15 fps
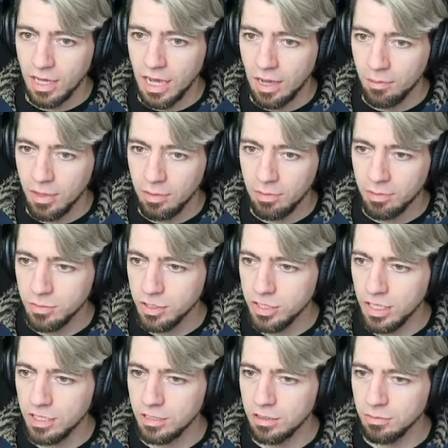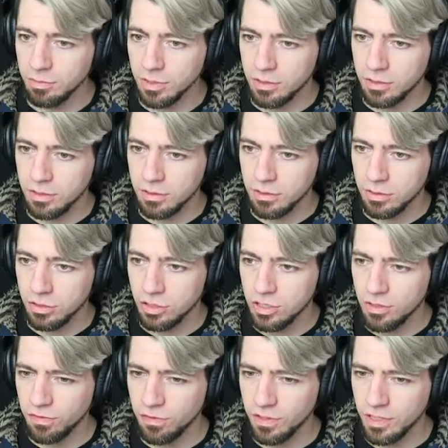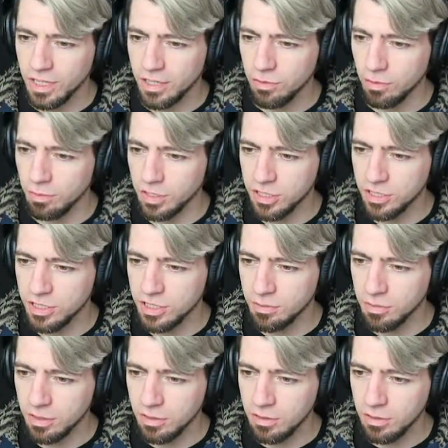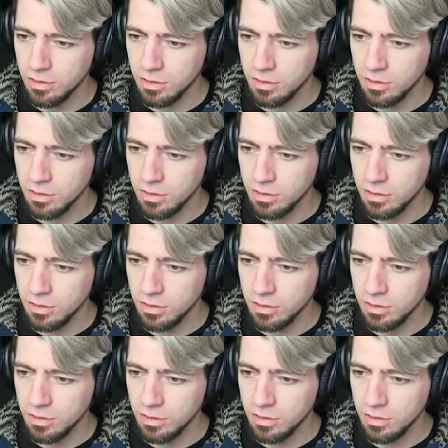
I may be mistaken, but doesn't it feel like we're missing something?